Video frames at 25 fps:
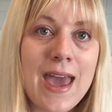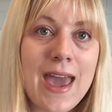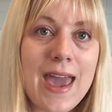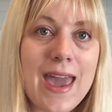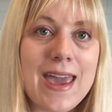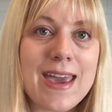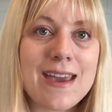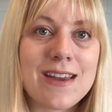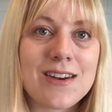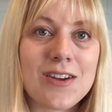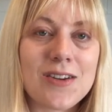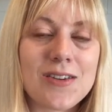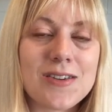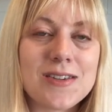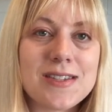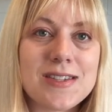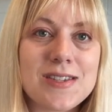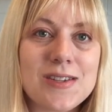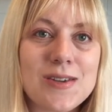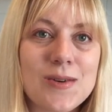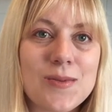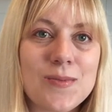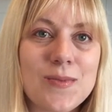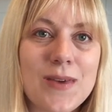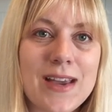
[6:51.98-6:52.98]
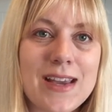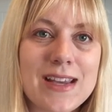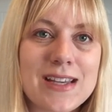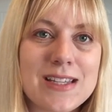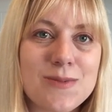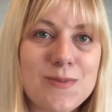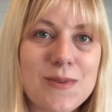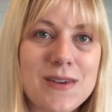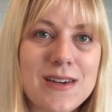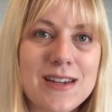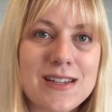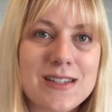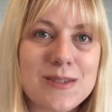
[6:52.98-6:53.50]
And also my
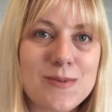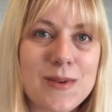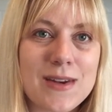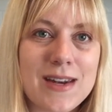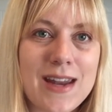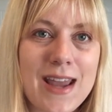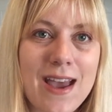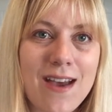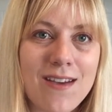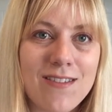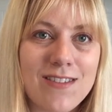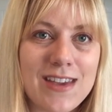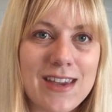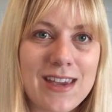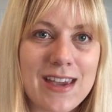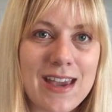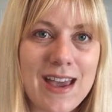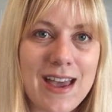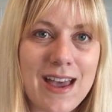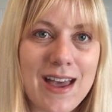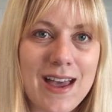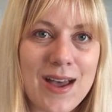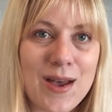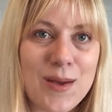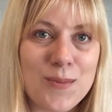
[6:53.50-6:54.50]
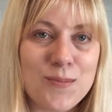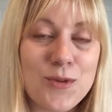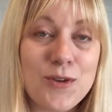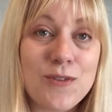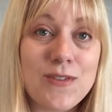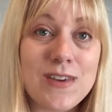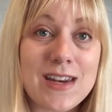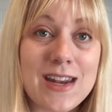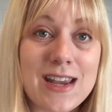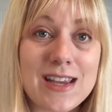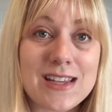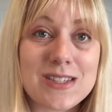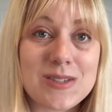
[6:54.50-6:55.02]
husband has been having
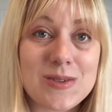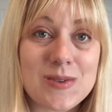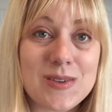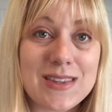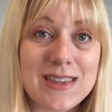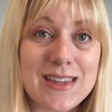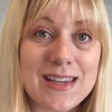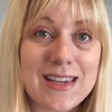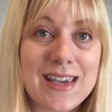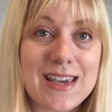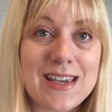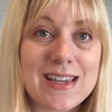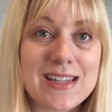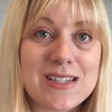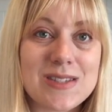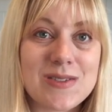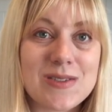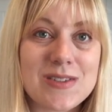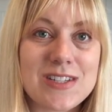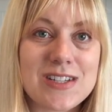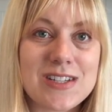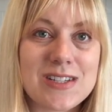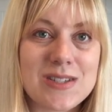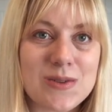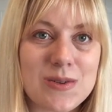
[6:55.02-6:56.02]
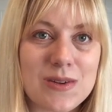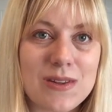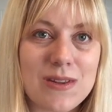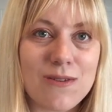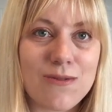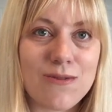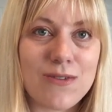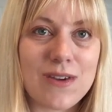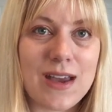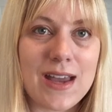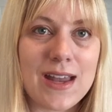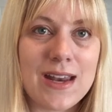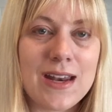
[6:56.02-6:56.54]
movie nights with the kids, which is really
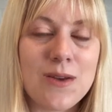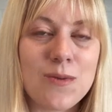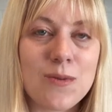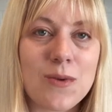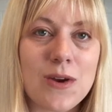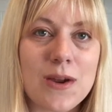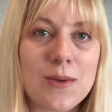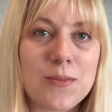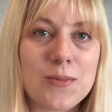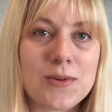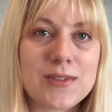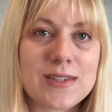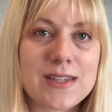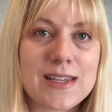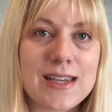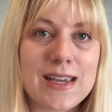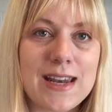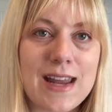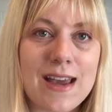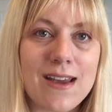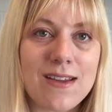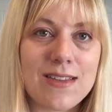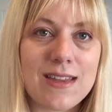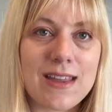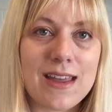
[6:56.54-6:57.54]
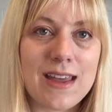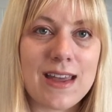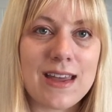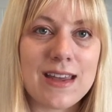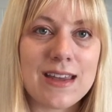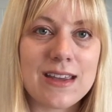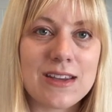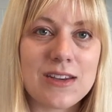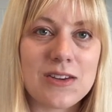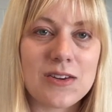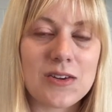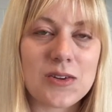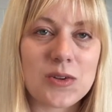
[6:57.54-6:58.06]
fun, and we're able to get out the
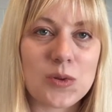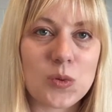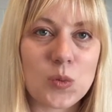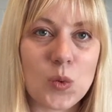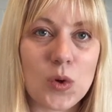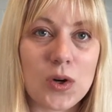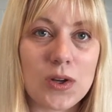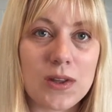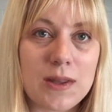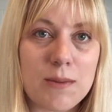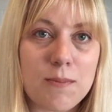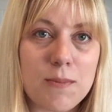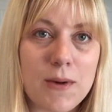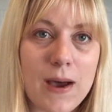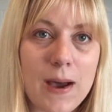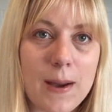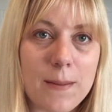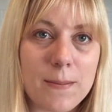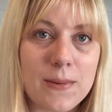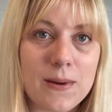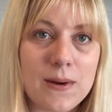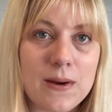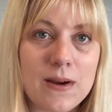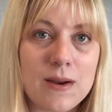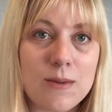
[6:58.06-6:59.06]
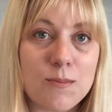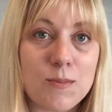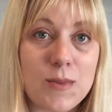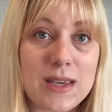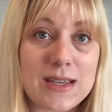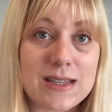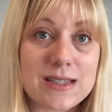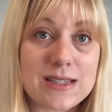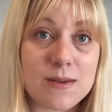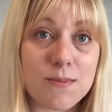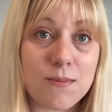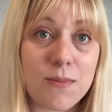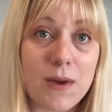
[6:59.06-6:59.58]
good old whirly popper and
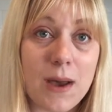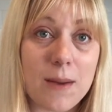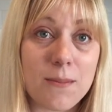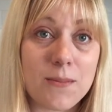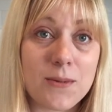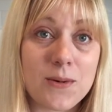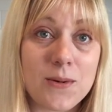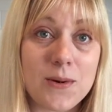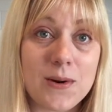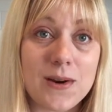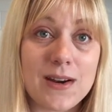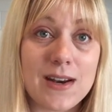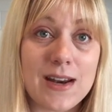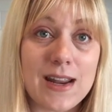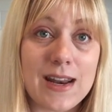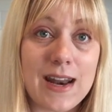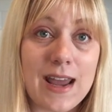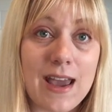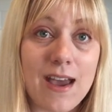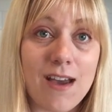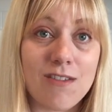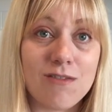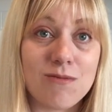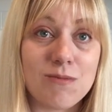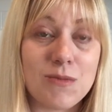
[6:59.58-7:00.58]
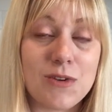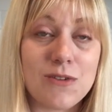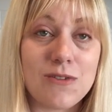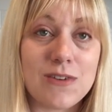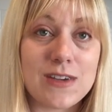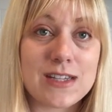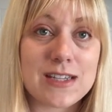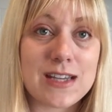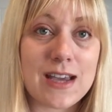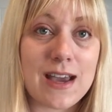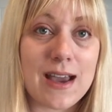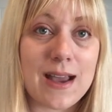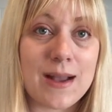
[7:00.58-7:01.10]
make some popcorn and have
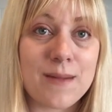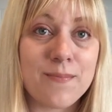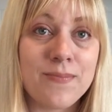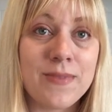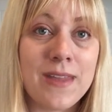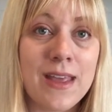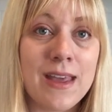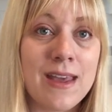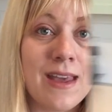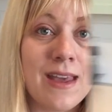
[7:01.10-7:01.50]
movie time.